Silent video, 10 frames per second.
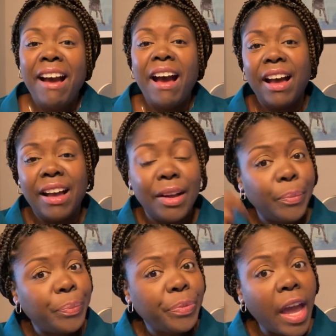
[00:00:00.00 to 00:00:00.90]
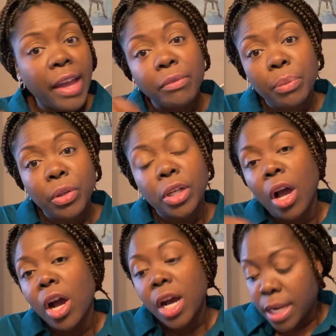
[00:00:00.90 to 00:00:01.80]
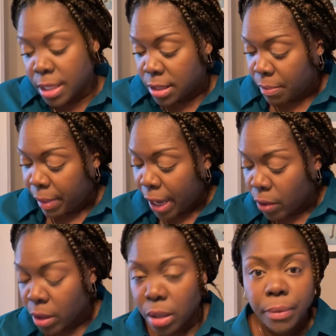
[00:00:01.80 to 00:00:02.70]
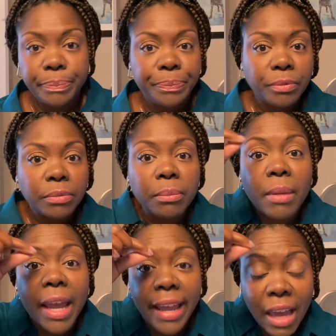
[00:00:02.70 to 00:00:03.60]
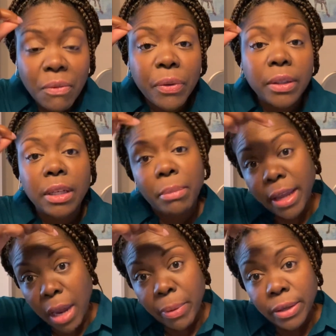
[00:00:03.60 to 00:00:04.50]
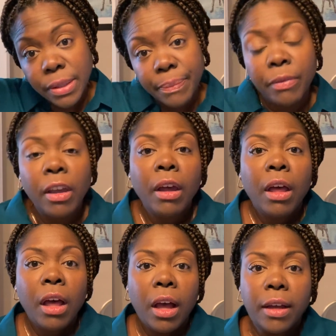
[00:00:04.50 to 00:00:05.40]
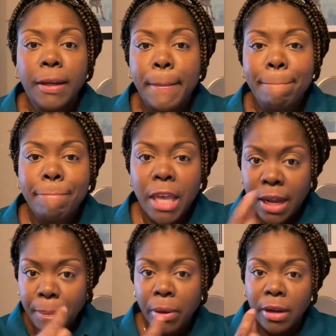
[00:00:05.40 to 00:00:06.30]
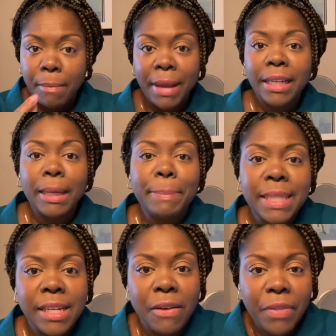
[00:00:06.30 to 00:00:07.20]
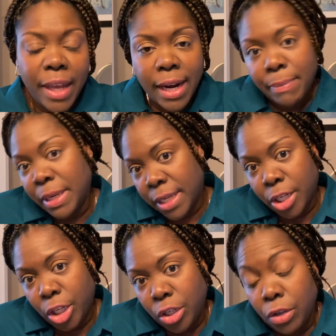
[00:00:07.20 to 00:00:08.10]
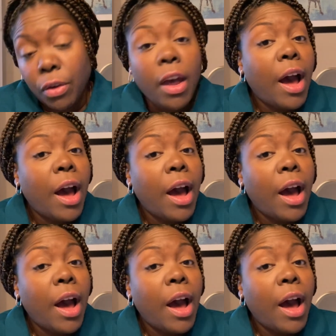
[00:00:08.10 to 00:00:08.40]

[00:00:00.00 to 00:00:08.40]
I put on some powder. I have filled in my eyebrows. And I put on my lip stuff that I'm addicted to.